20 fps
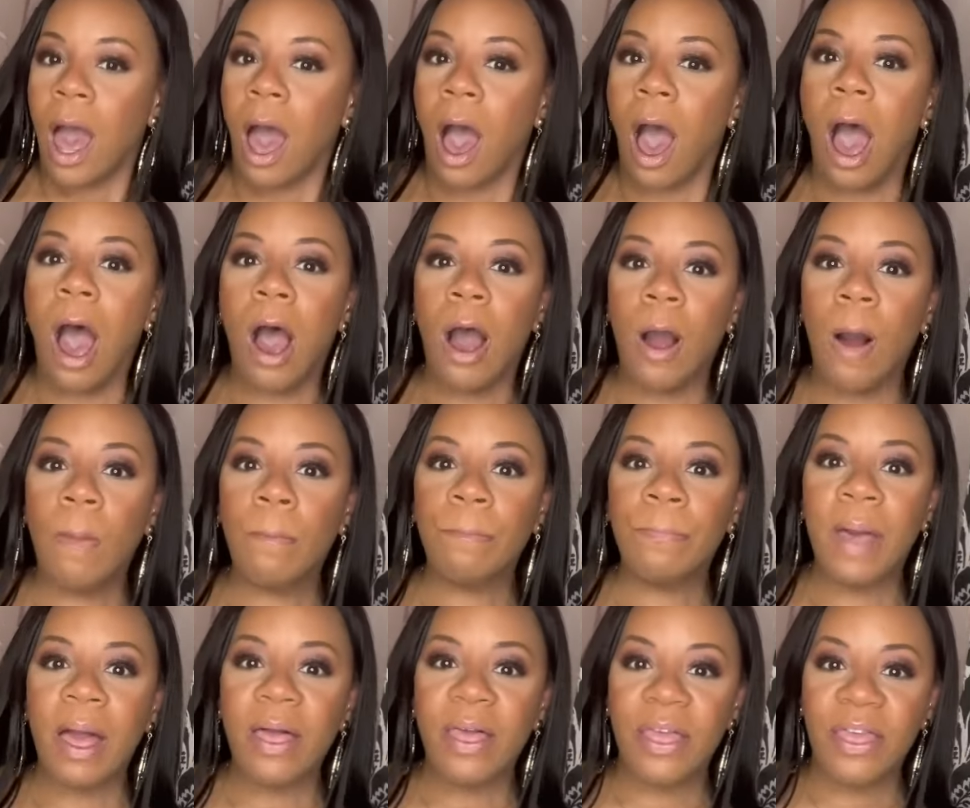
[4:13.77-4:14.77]

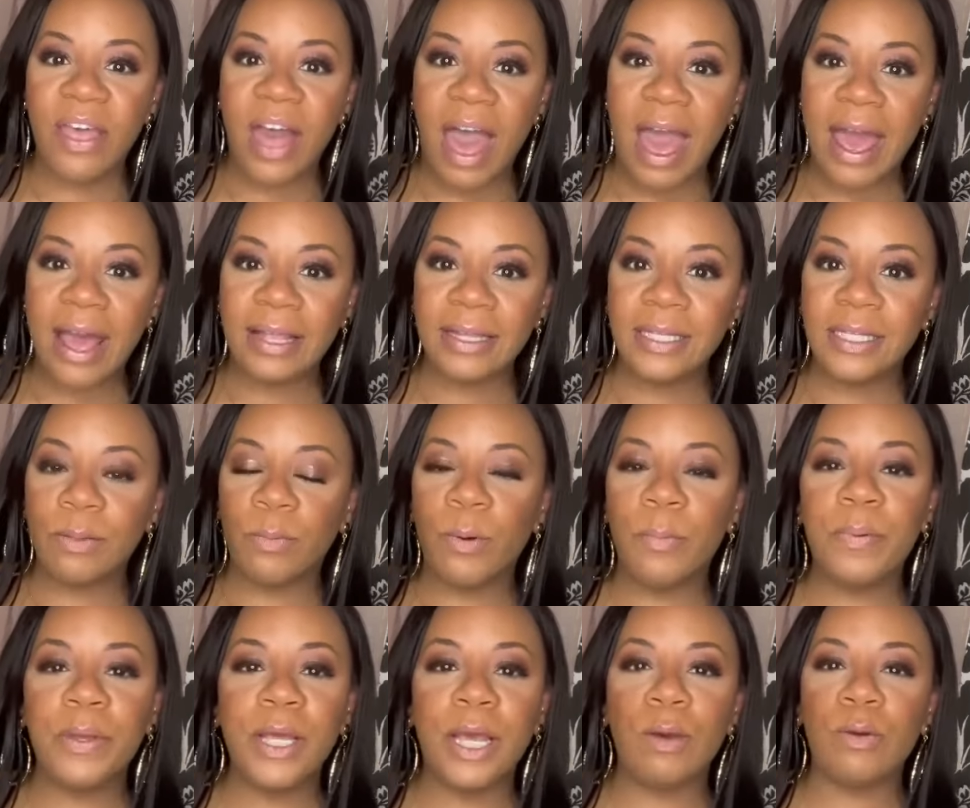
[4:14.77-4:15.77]
Um, that
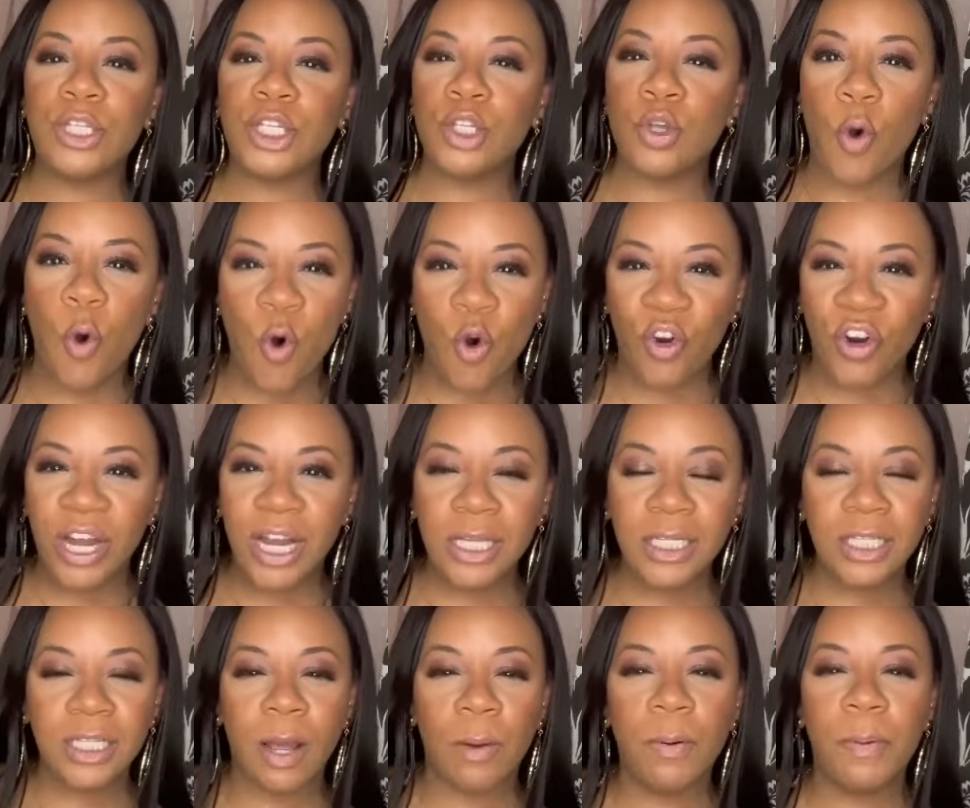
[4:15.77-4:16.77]
would be, it's
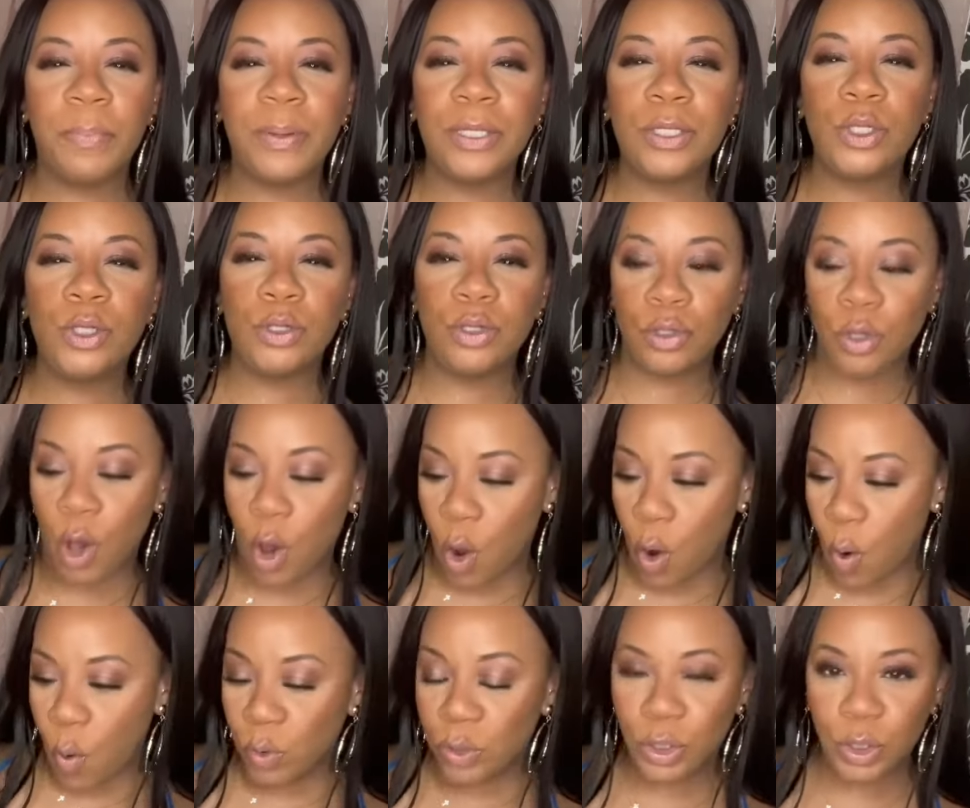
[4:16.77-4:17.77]
orange. That would be
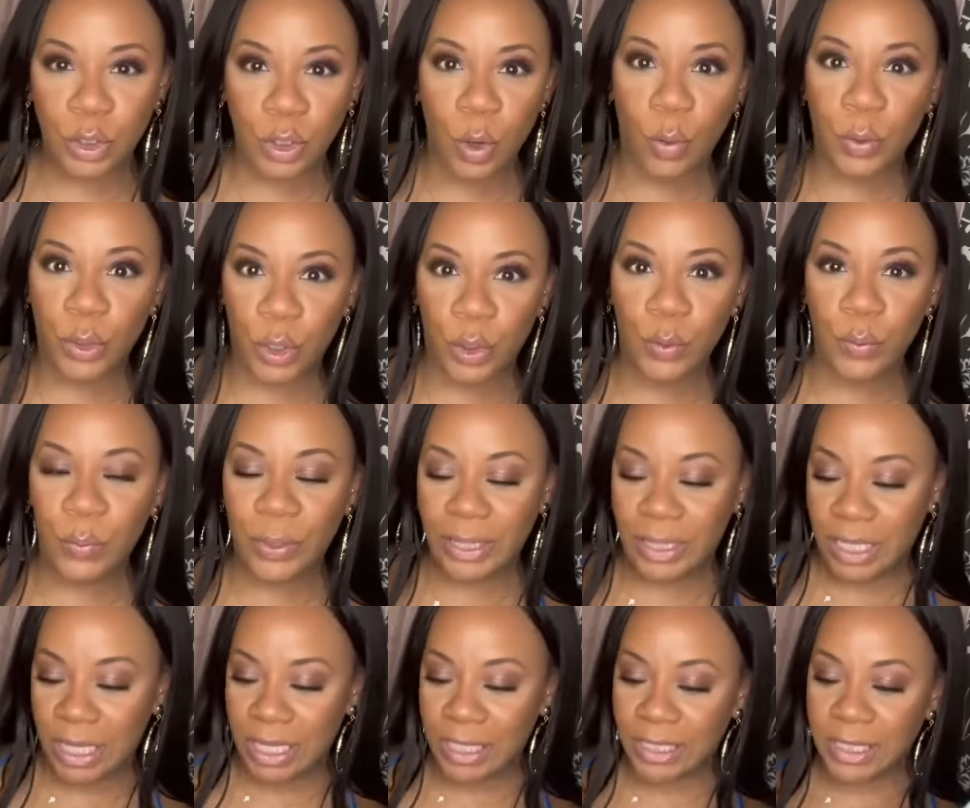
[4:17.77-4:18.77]
so, so cute with
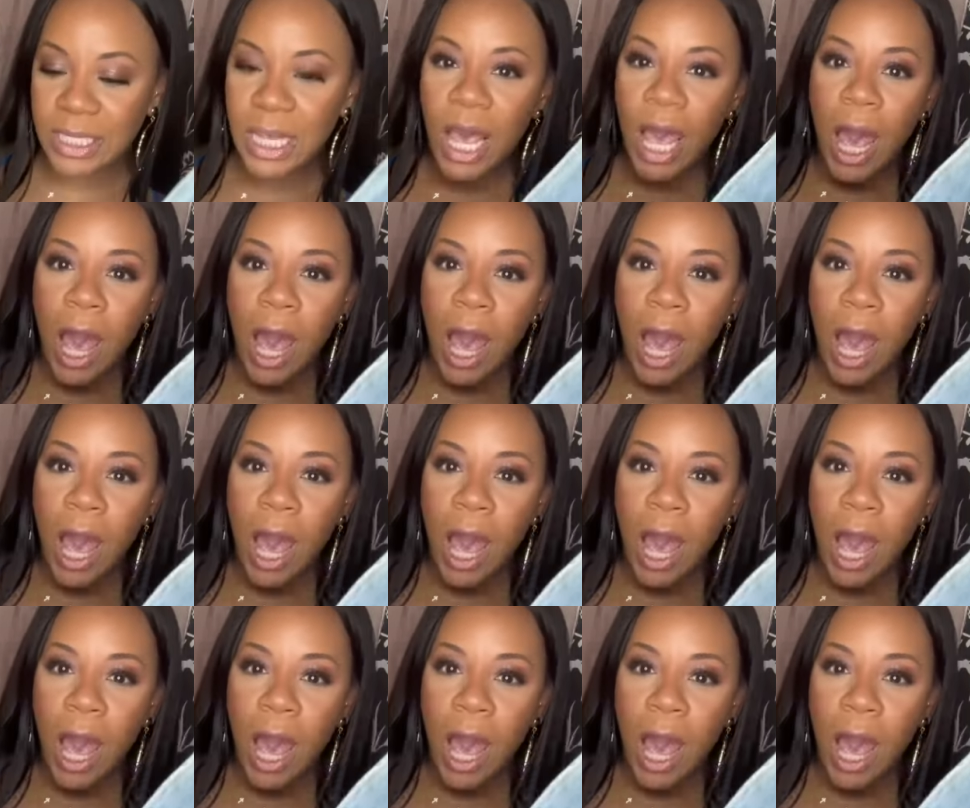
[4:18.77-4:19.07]
this.